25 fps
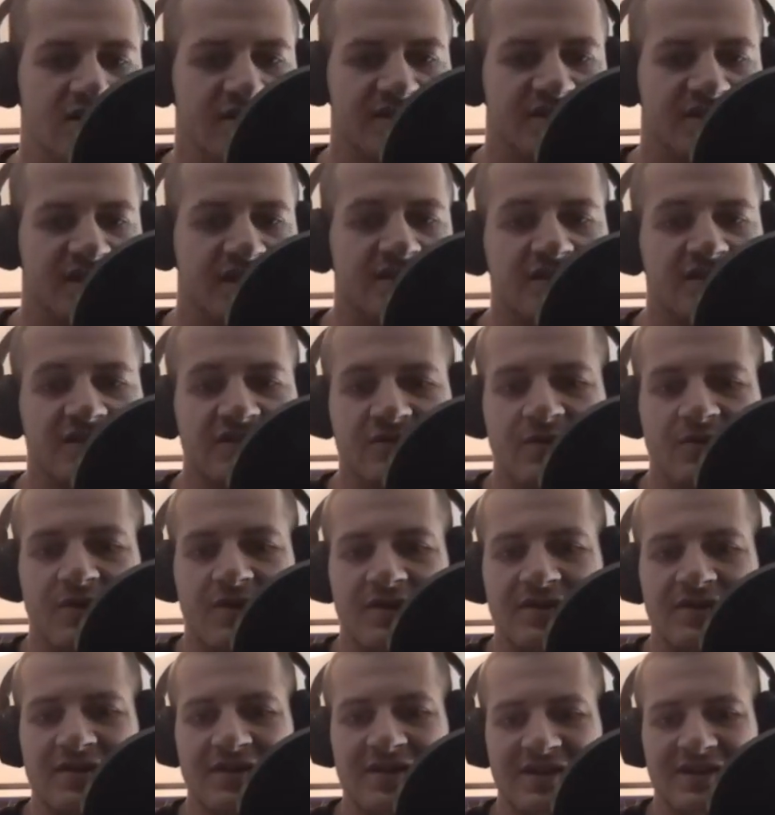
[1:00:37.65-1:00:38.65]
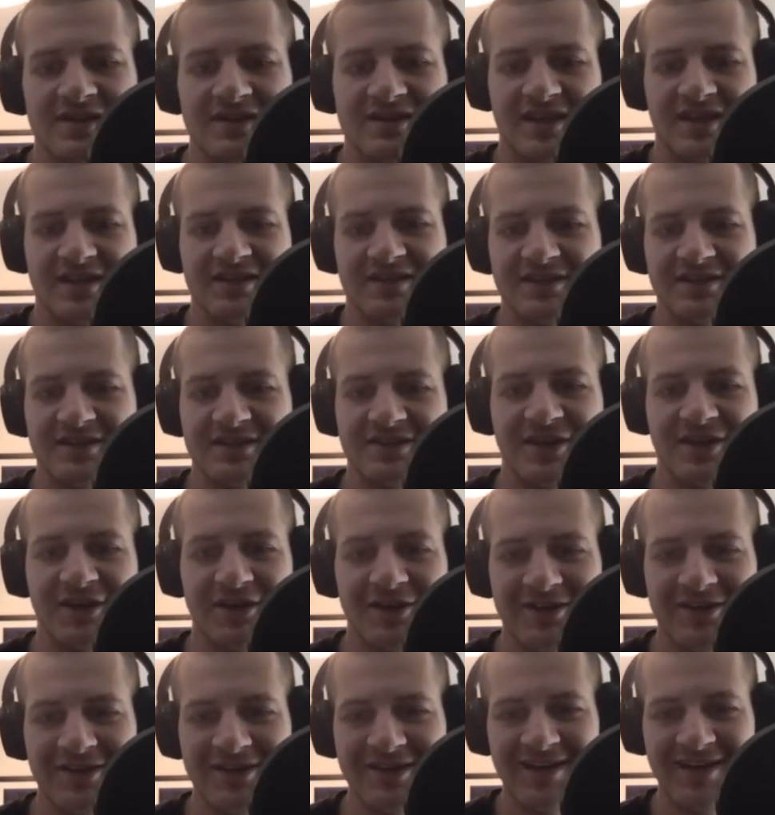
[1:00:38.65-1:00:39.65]
Sentence 1. Sentence
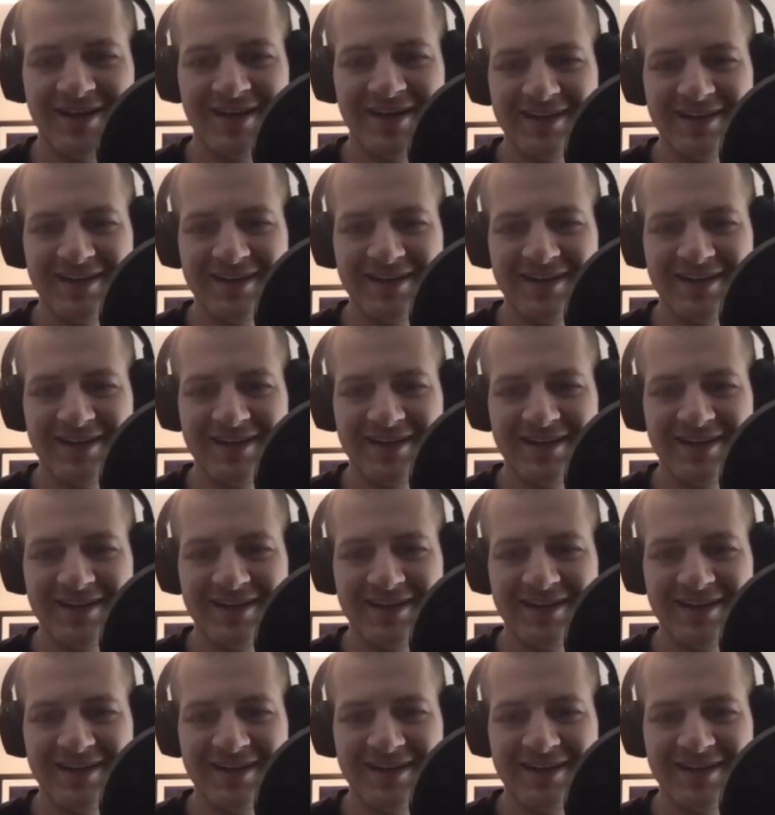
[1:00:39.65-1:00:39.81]
2.